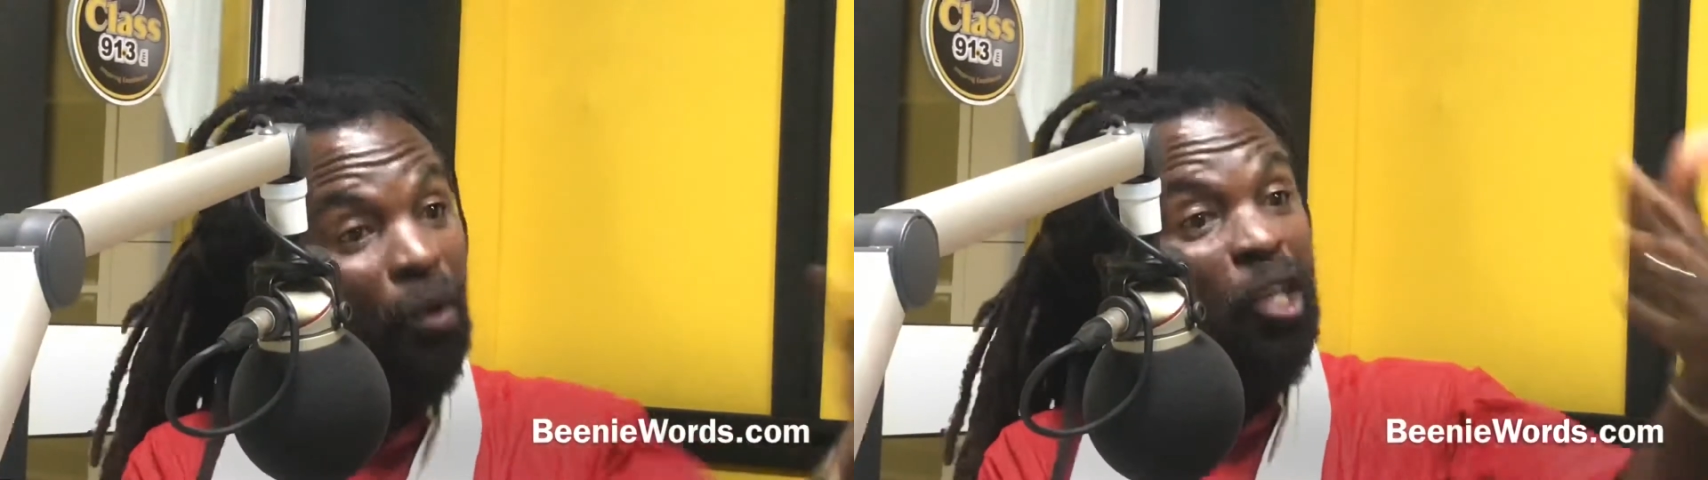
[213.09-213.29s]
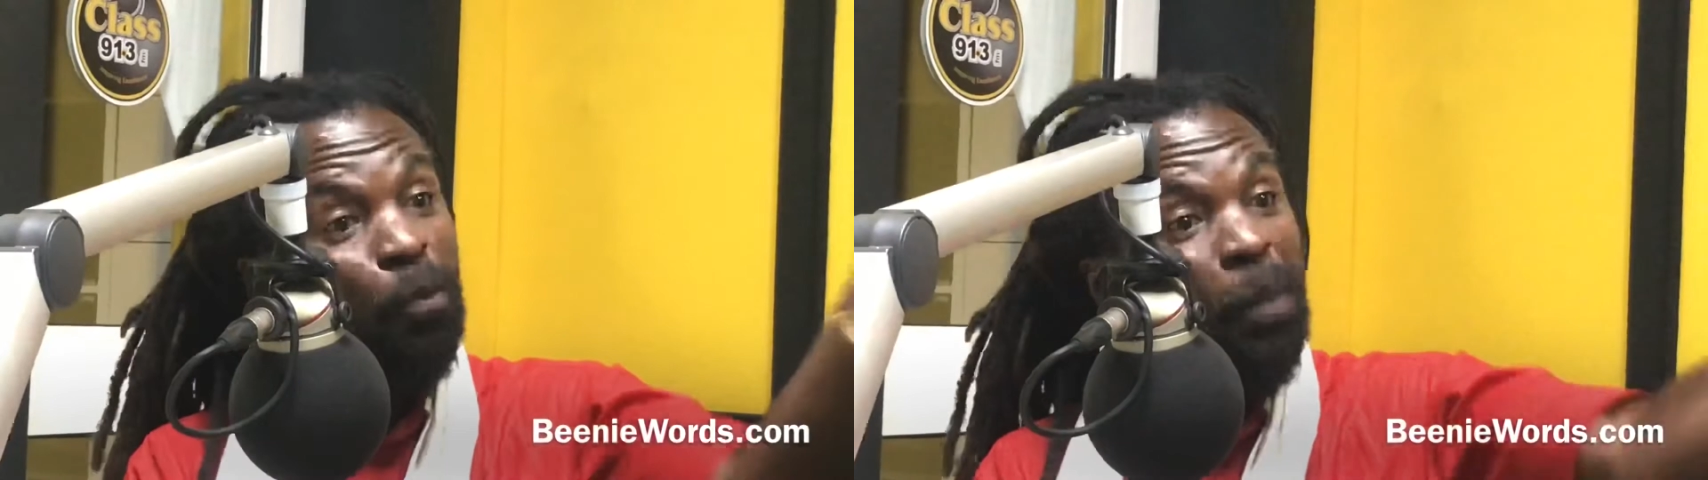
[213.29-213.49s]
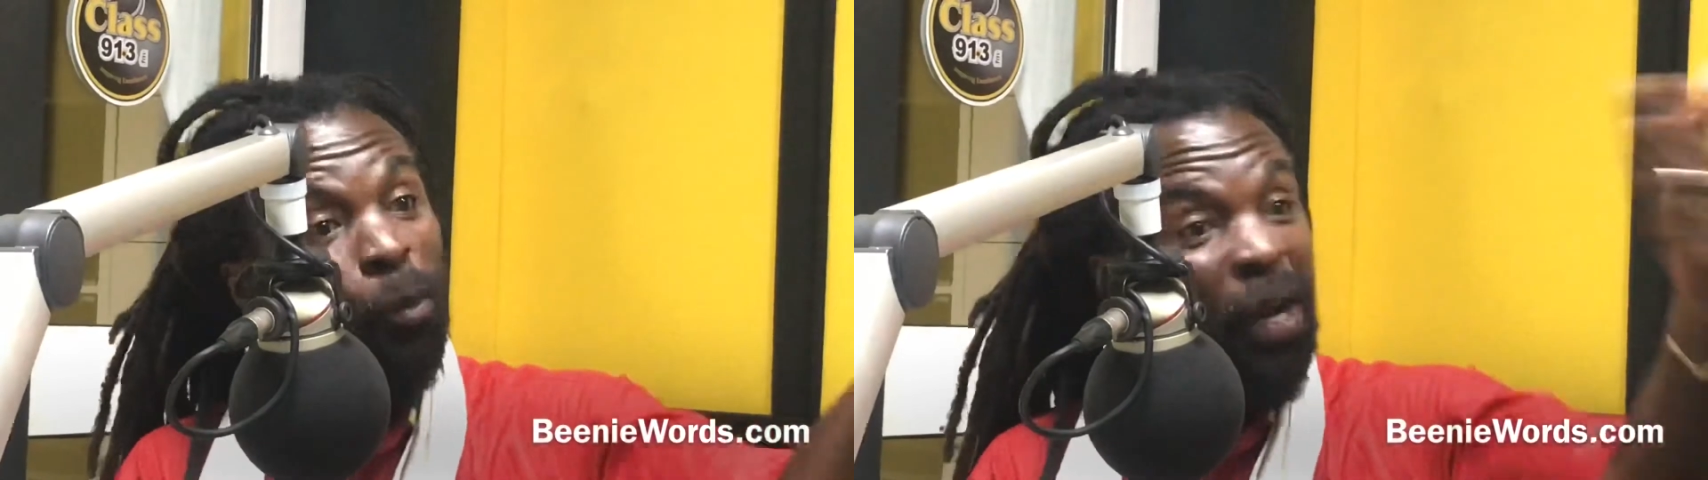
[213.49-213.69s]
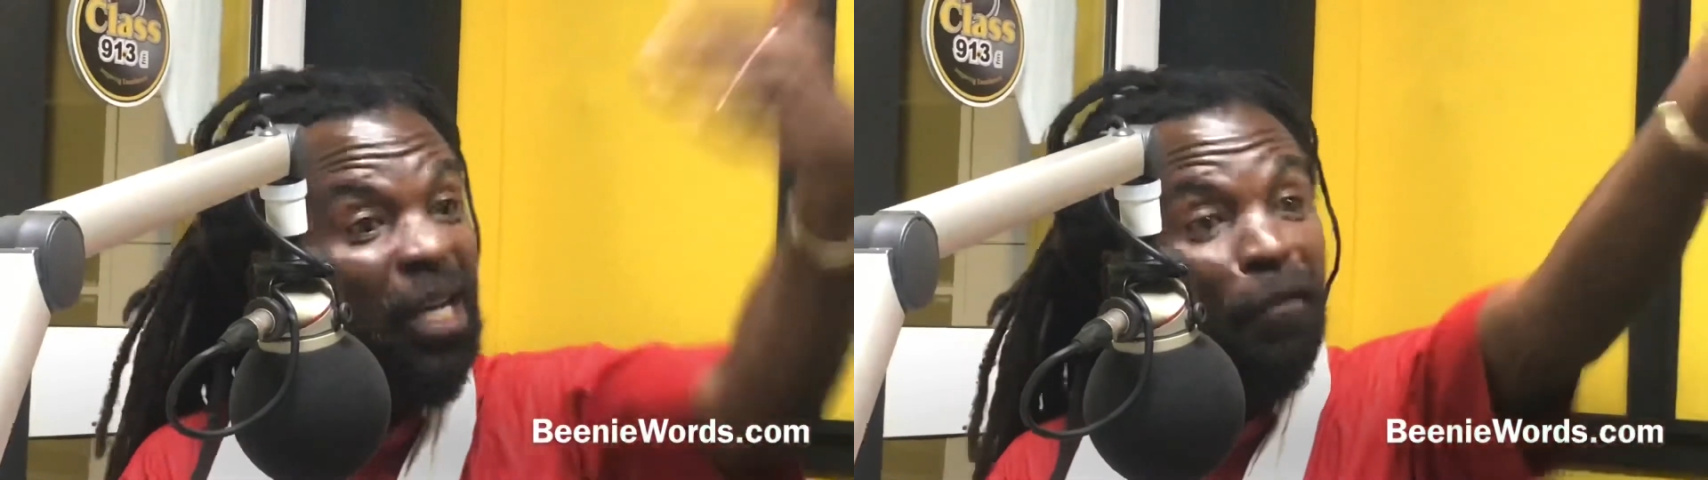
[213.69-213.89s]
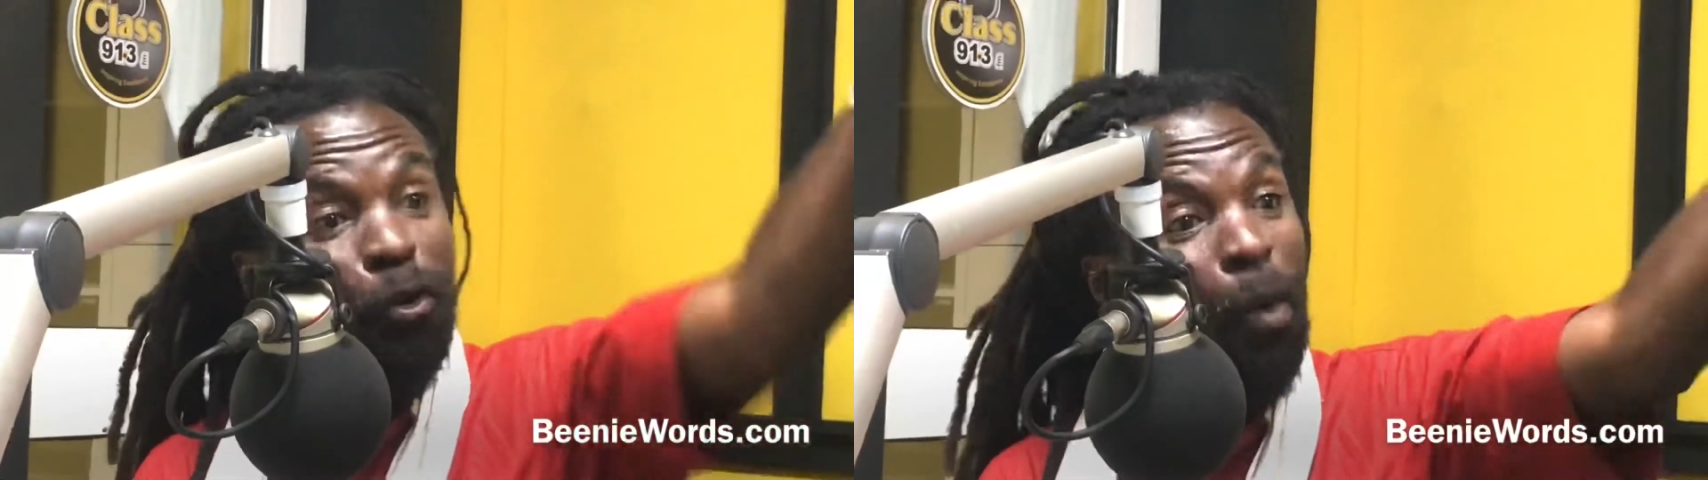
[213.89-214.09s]
these people
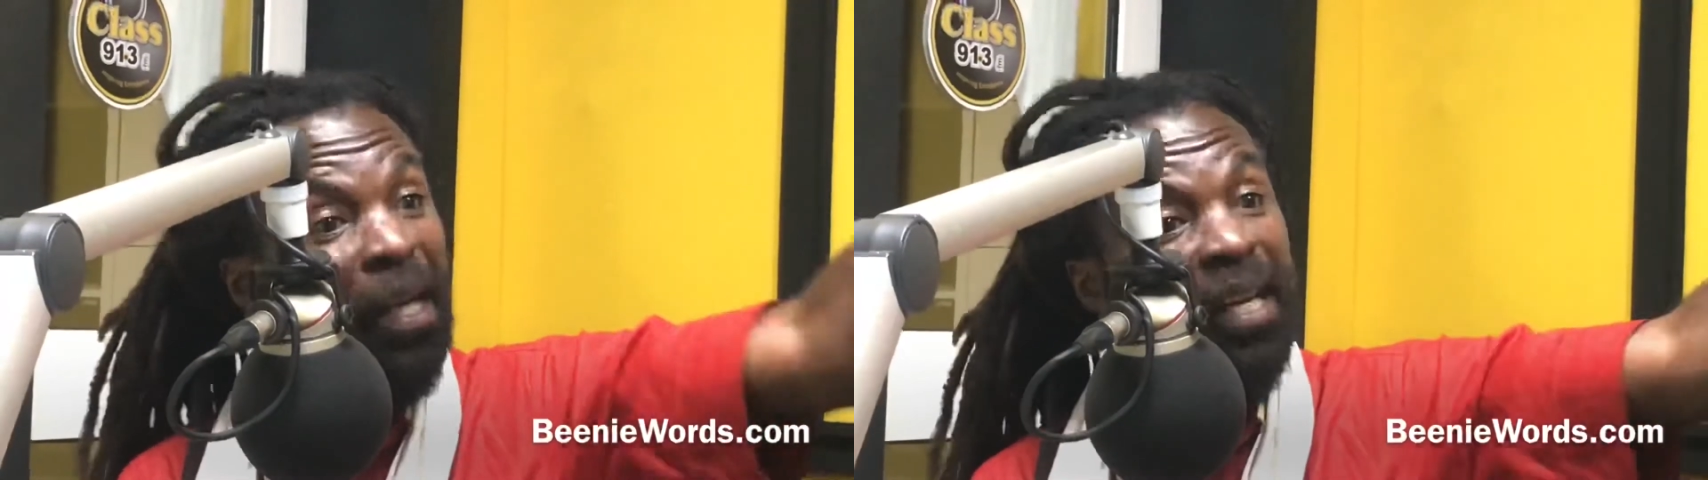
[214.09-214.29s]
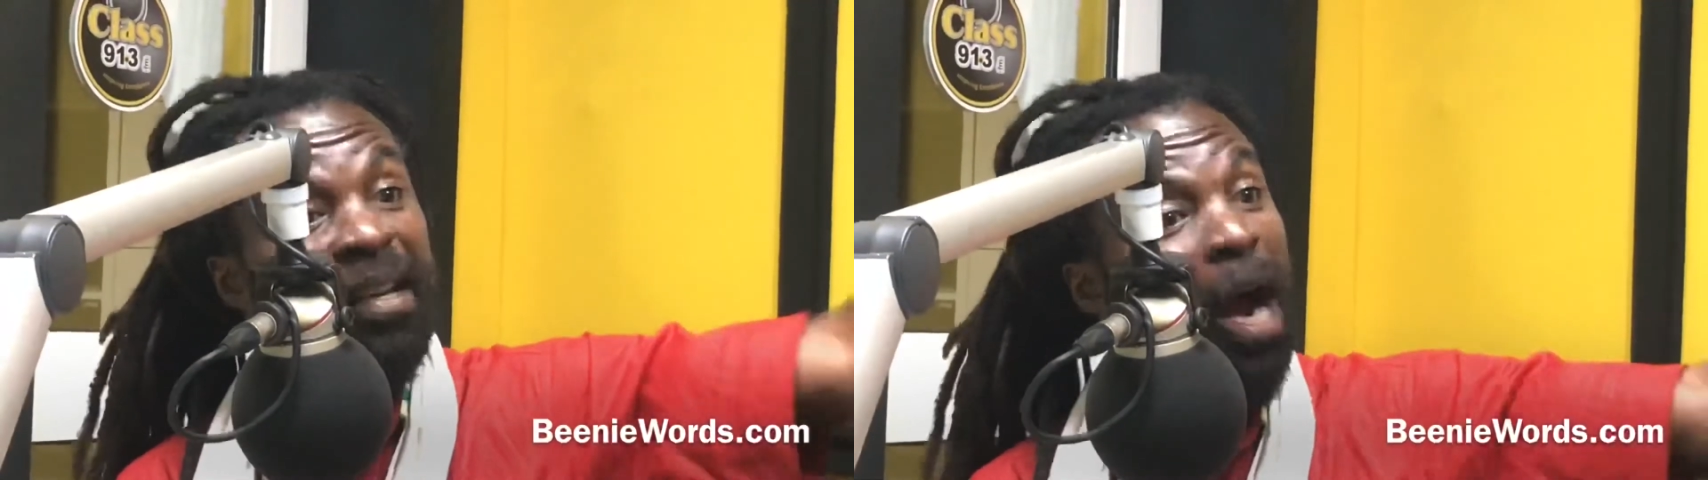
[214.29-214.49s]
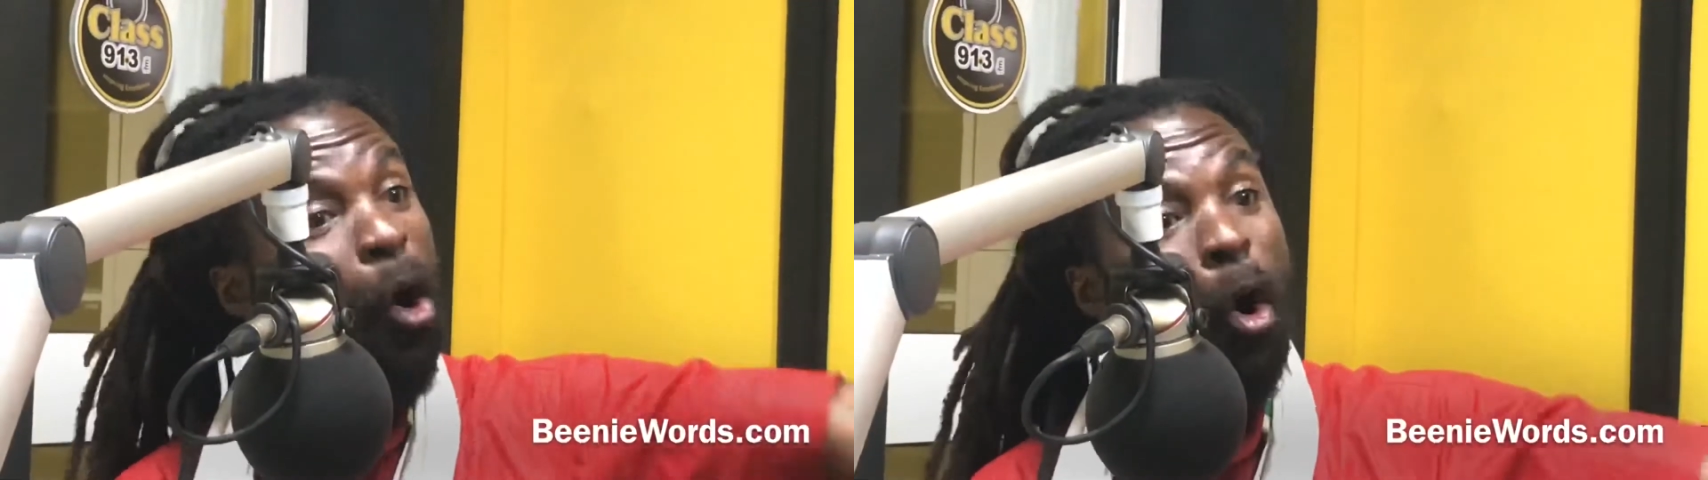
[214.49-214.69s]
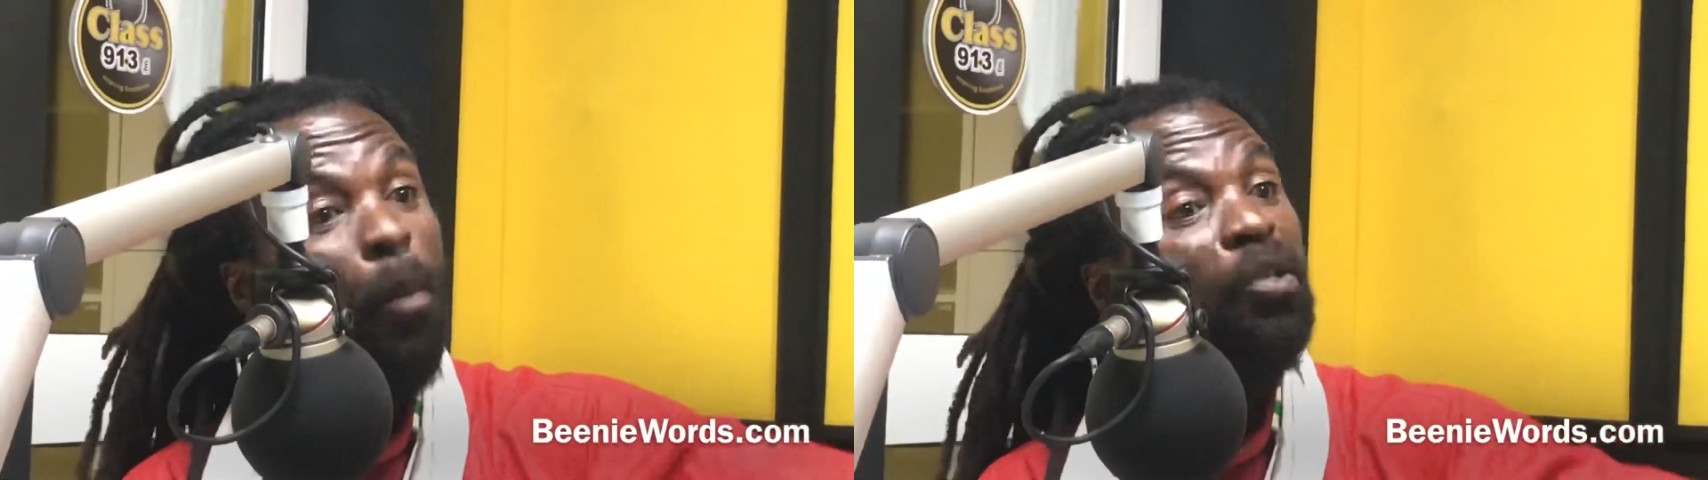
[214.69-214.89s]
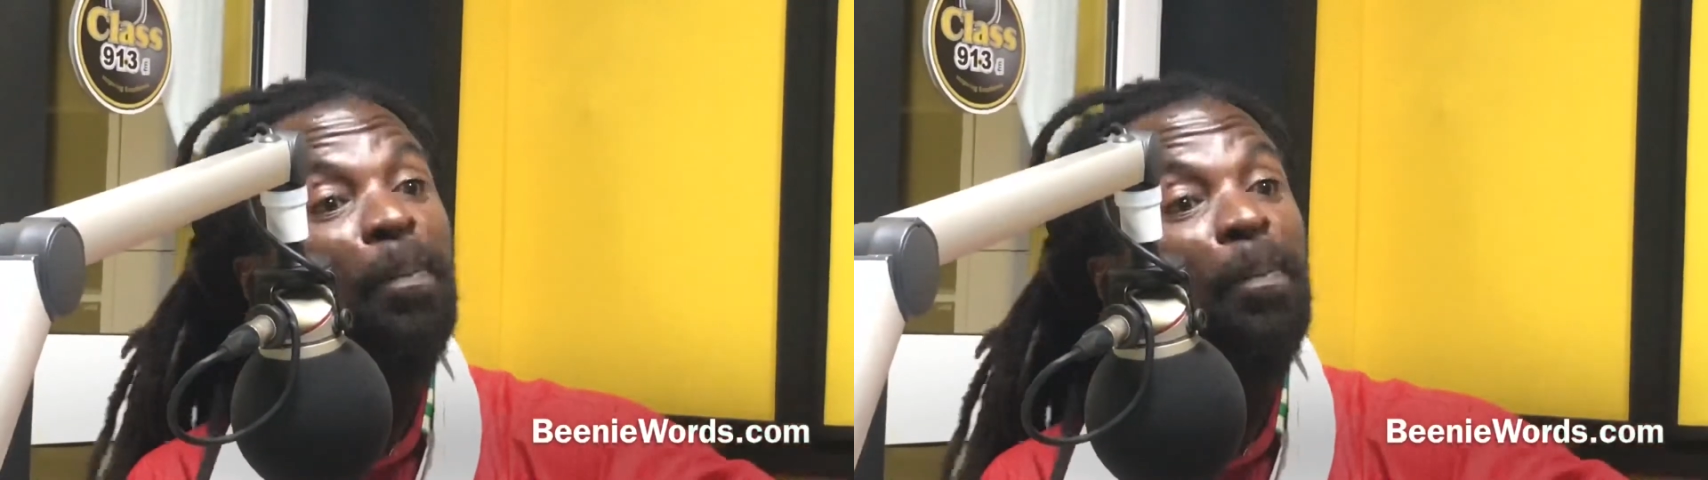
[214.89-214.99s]
individually in their homes,